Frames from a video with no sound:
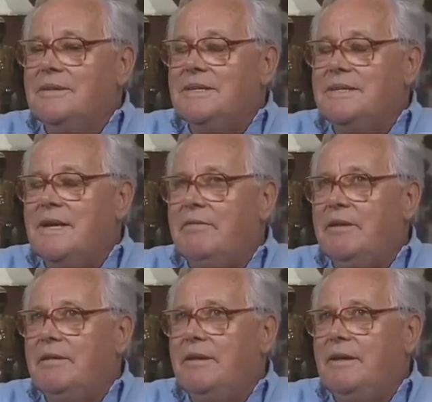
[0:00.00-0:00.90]

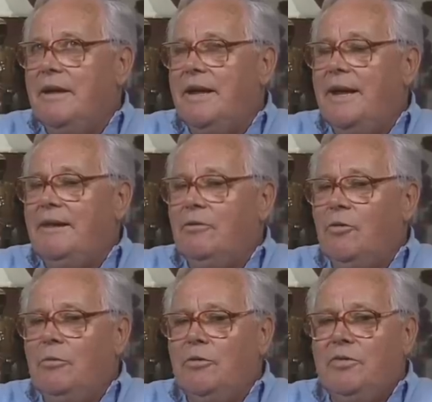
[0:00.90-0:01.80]
78,
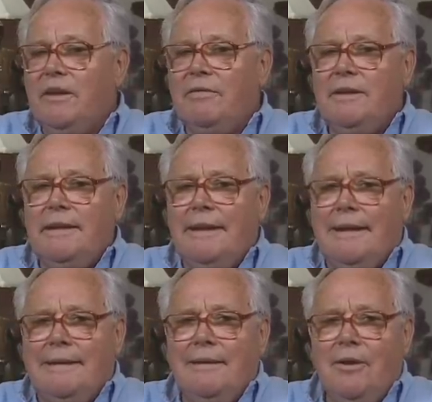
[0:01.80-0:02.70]
almost
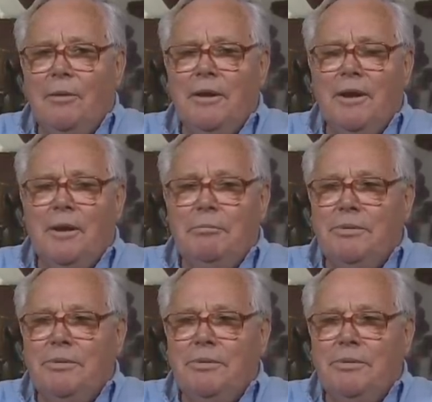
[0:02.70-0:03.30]
79, coming up.